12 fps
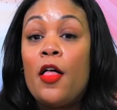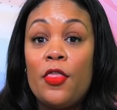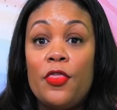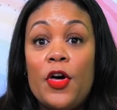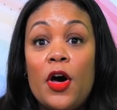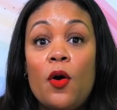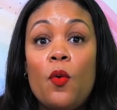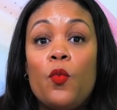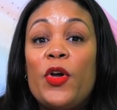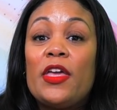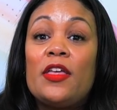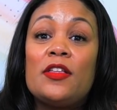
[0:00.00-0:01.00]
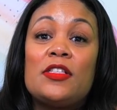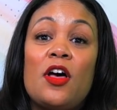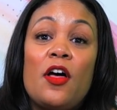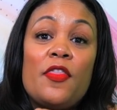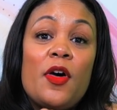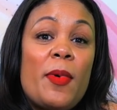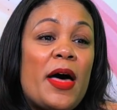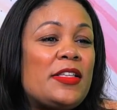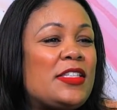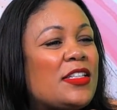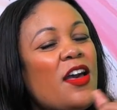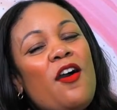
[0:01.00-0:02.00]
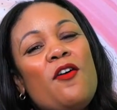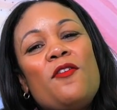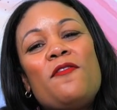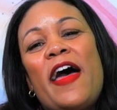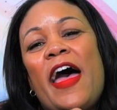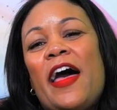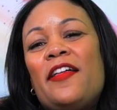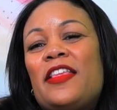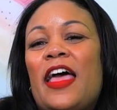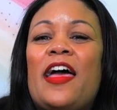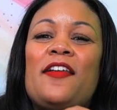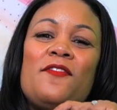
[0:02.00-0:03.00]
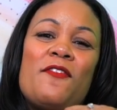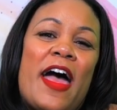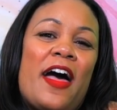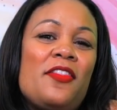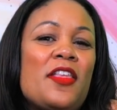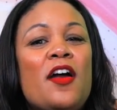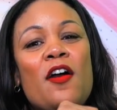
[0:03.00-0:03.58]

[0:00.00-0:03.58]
The wheels on the bus go round and round,